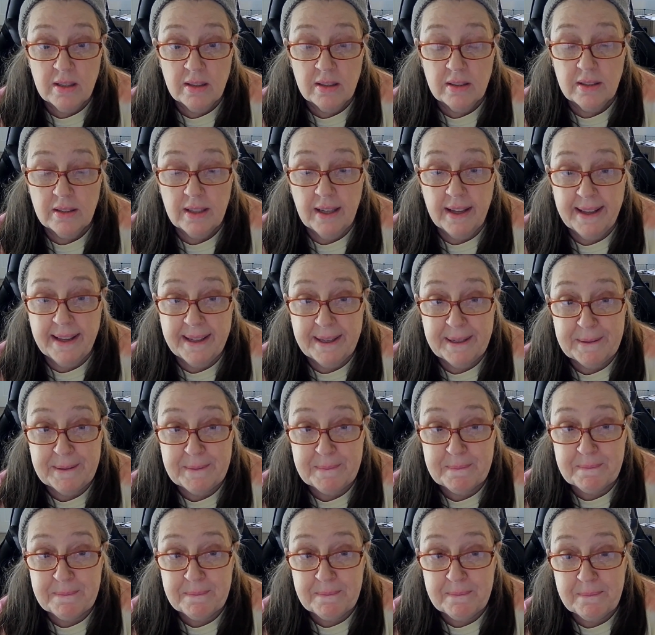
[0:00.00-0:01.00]

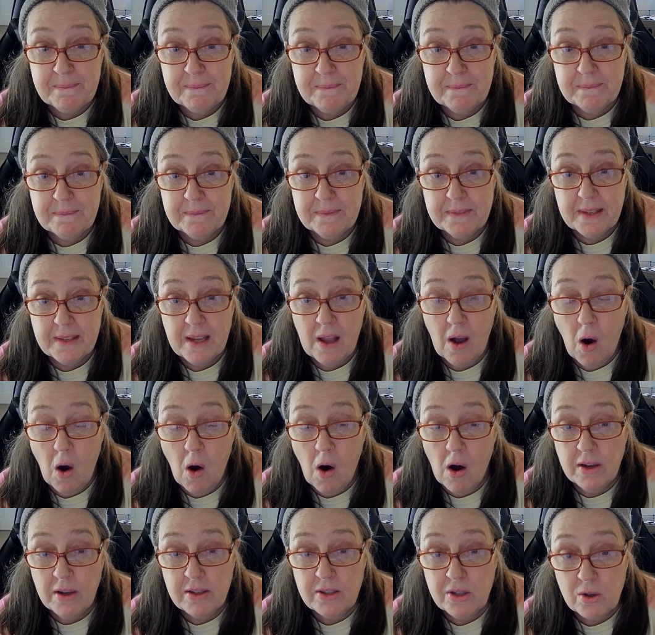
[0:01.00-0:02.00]
um,
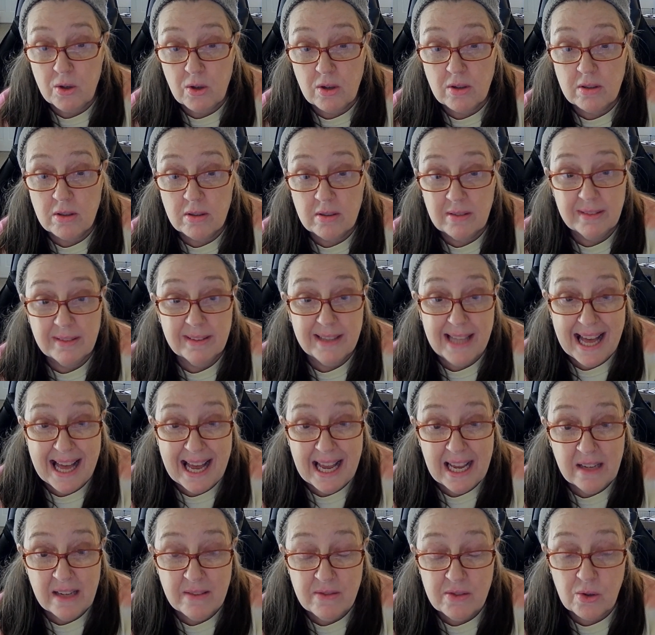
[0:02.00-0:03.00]
on your
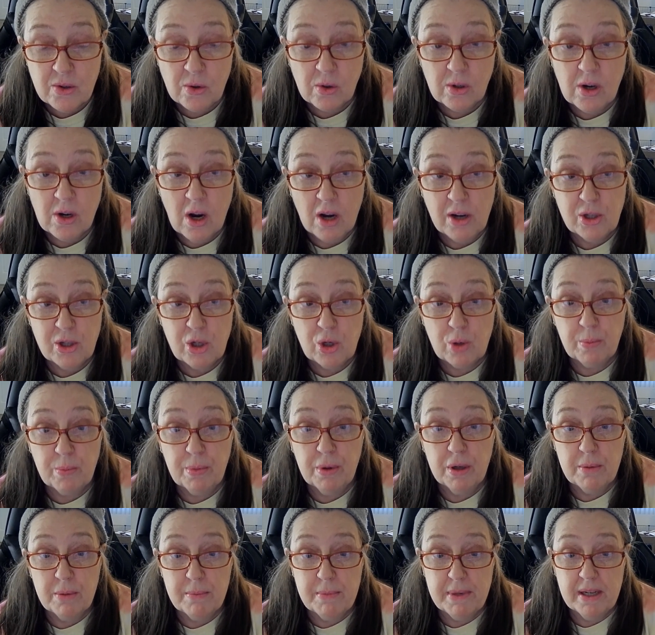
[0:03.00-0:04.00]
lives or on your
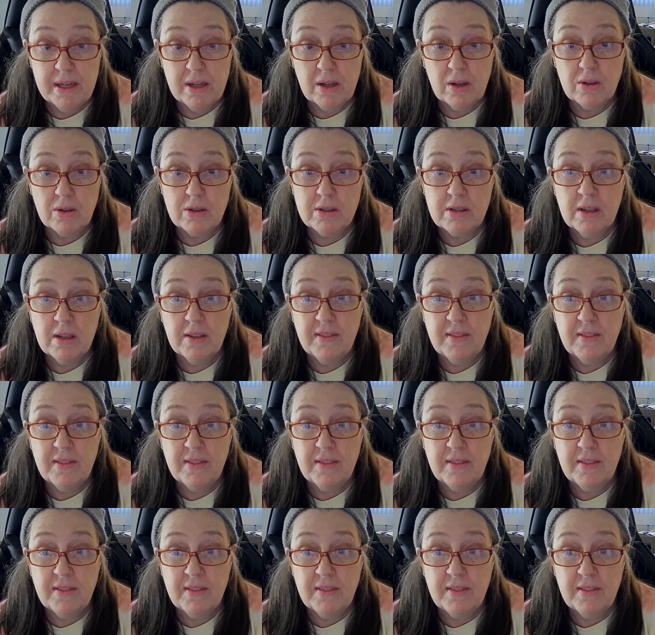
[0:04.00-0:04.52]
premieres.